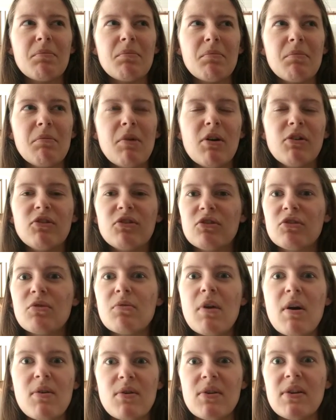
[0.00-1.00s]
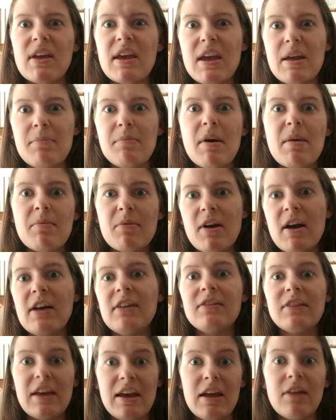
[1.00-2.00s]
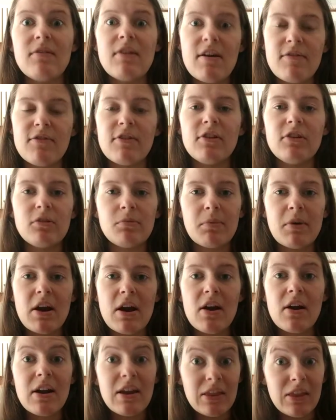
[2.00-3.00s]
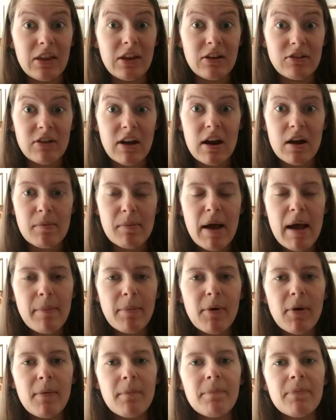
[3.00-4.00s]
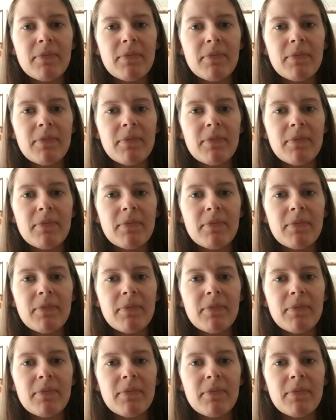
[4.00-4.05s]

most quoted and memorized and referenced prayer in the entire Bible.